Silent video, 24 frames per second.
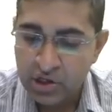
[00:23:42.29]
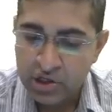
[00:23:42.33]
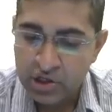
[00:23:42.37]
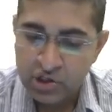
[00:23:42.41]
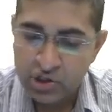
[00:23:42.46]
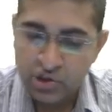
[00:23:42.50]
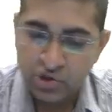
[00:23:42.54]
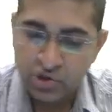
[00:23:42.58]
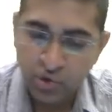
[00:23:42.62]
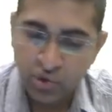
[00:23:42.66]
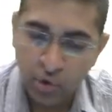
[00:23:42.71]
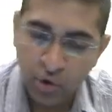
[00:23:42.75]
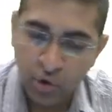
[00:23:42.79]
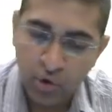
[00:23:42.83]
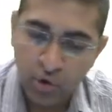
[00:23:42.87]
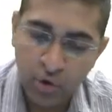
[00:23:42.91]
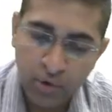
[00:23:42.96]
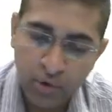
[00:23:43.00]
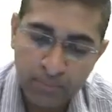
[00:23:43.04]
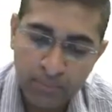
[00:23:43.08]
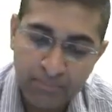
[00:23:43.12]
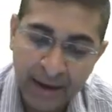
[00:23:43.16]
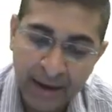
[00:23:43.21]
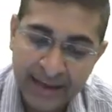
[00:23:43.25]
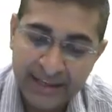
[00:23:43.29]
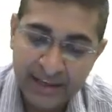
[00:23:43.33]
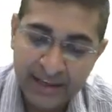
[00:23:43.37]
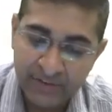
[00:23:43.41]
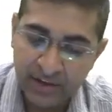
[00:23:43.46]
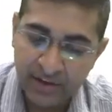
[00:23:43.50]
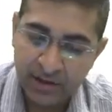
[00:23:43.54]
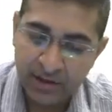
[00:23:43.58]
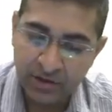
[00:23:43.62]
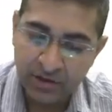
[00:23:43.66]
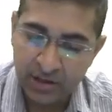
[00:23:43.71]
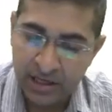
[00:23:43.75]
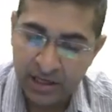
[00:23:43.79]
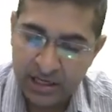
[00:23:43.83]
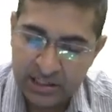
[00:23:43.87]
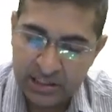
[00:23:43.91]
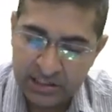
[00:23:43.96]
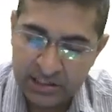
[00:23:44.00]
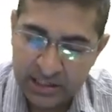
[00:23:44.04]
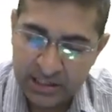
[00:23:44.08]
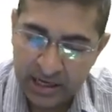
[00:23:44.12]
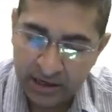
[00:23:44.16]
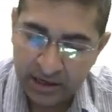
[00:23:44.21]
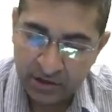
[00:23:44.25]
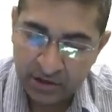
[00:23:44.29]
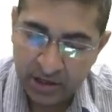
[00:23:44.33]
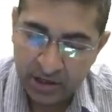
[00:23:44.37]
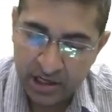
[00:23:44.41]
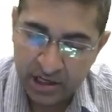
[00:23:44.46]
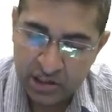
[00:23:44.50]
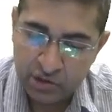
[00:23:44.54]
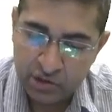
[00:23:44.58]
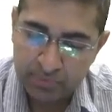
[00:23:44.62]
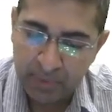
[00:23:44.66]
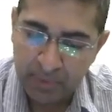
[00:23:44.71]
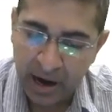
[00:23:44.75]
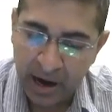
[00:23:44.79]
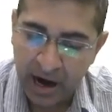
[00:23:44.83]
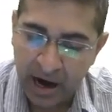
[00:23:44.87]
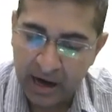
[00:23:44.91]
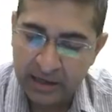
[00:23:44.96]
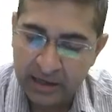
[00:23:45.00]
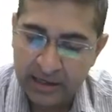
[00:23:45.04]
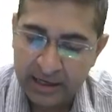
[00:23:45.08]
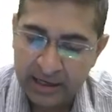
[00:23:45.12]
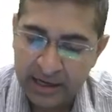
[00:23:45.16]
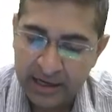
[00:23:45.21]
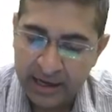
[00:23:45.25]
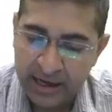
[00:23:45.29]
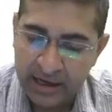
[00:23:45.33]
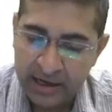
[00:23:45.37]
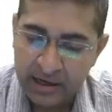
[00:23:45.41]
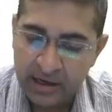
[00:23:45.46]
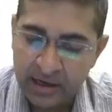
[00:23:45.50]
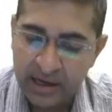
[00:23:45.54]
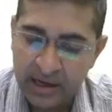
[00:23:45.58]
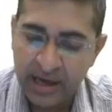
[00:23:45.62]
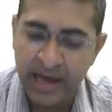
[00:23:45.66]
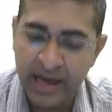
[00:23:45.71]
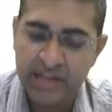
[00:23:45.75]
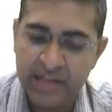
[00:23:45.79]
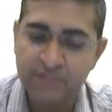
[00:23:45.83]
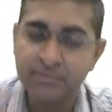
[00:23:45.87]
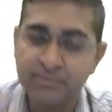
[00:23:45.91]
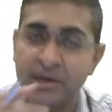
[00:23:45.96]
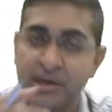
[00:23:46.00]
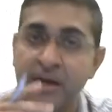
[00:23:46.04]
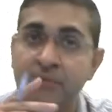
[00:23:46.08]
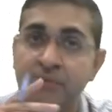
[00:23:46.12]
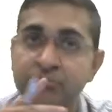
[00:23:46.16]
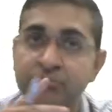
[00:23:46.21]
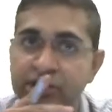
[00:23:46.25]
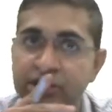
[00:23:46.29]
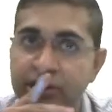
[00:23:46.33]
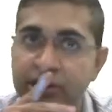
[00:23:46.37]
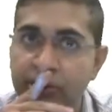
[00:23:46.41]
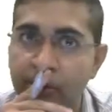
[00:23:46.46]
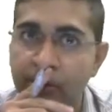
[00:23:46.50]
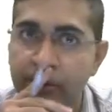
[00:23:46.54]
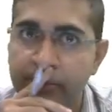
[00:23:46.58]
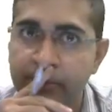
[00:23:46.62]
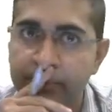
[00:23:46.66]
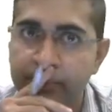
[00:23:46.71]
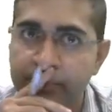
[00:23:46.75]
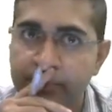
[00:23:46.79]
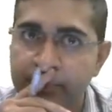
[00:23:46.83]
So by giving this part has become 0.